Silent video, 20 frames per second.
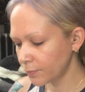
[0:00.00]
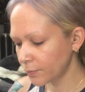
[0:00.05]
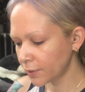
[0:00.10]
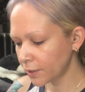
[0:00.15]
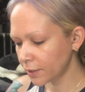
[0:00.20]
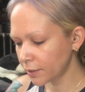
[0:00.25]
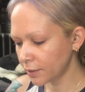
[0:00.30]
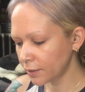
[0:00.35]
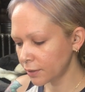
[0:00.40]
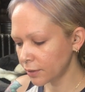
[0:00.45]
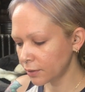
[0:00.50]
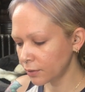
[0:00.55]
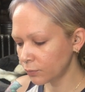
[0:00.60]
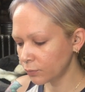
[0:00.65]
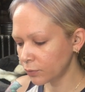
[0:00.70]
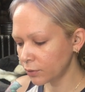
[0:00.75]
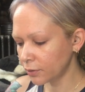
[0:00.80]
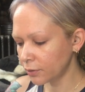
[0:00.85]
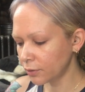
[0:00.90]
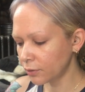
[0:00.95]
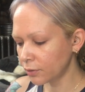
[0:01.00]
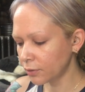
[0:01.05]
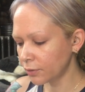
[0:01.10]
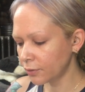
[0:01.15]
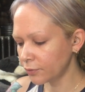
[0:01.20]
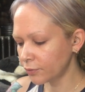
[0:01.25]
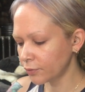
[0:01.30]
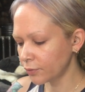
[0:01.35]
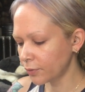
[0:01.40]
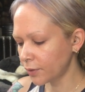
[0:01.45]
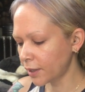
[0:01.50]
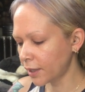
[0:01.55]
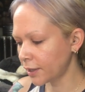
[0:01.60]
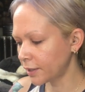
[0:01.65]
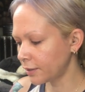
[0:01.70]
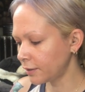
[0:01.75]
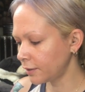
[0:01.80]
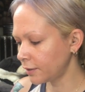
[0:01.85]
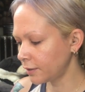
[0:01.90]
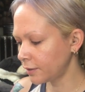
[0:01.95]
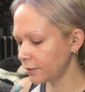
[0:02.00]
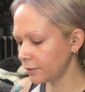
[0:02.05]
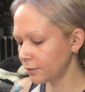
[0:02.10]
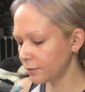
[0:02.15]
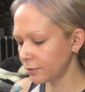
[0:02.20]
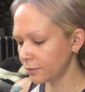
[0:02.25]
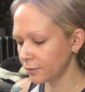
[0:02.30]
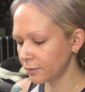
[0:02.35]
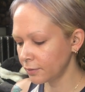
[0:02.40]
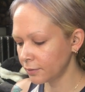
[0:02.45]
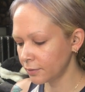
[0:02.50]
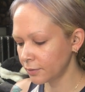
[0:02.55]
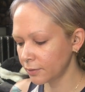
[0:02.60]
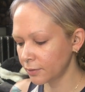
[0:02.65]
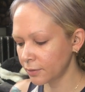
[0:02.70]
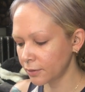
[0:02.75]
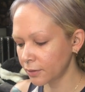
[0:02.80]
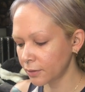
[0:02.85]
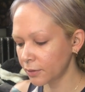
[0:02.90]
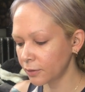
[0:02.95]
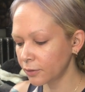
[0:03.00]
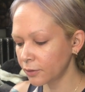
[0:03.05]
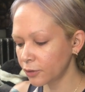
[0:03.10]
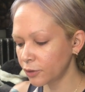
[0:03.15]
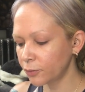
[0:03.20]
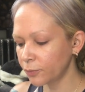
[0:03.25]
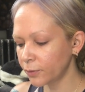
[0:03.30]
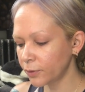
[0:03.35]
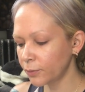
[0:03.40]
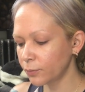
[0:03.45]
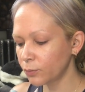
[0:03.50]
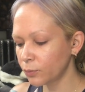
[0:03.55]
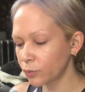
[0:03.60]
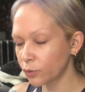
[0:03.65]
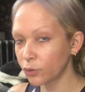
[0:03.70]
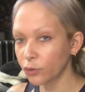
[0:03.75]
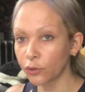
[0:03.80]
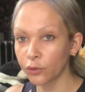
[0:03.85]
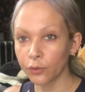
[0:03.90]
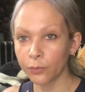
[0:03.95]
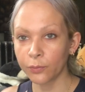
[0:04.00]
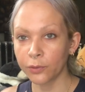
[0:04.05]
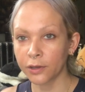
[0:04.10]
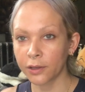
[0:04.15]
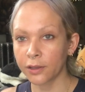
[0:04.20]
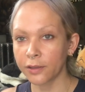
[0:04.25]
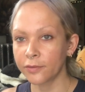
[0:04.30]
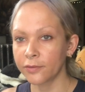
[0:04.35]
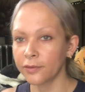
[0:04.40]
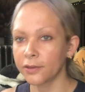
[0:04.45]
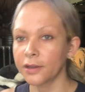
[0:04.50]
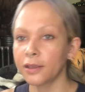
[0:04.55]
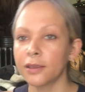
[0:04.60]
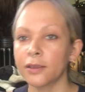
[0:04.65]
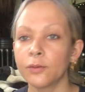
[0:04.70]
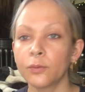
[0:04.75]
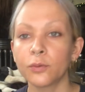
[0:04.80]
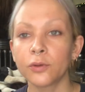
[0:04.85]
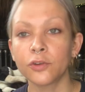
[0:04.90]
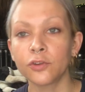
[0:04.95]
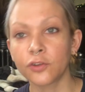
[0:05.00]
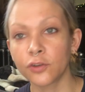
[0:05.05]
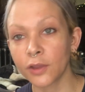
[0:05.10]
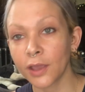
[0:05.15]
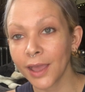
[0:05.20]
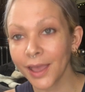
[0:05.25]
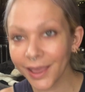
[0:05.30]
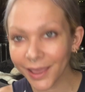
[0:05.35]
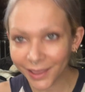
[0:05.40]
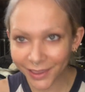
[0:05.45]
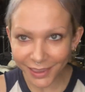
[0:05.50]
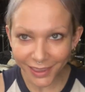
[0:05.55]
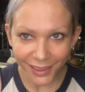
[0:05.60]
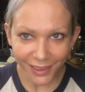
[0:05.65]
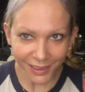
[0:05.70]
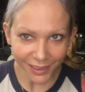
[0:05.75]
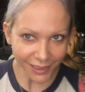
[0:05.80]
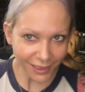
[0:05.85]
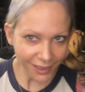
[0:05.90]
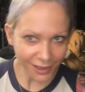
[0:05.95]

but it will also add in a little bit more luminosity, which I can't